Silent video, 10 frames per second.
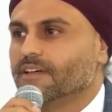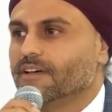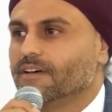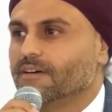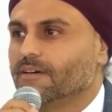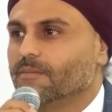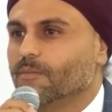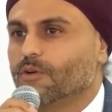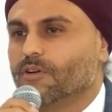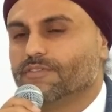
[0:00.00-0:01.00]

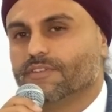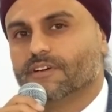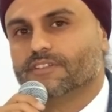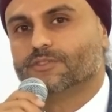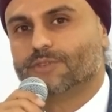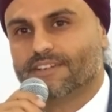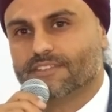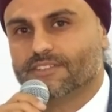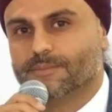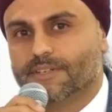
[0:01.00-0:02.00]
more of a
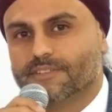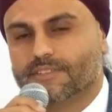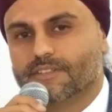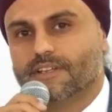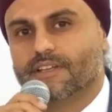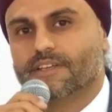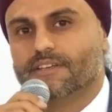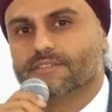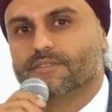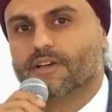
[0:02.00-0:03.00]
strategy person.
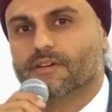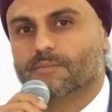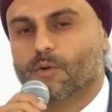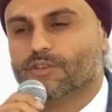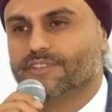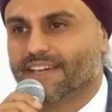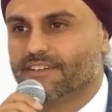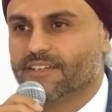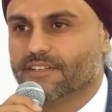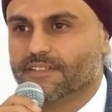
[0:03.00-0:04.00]
He's more
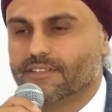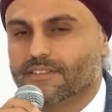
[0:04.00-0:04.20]
technical.